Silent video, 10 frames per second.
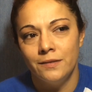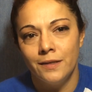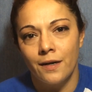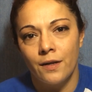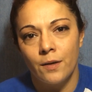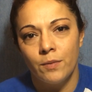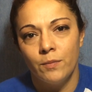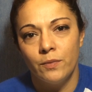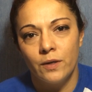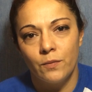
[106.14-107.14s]
not a lot of
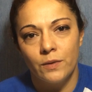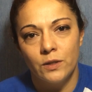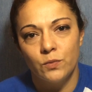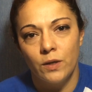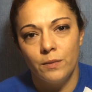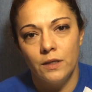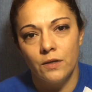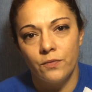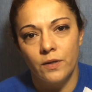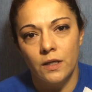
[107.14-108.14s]
people can really sway me
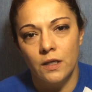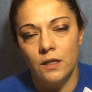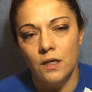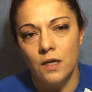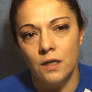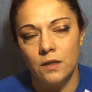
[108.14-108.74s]
differently.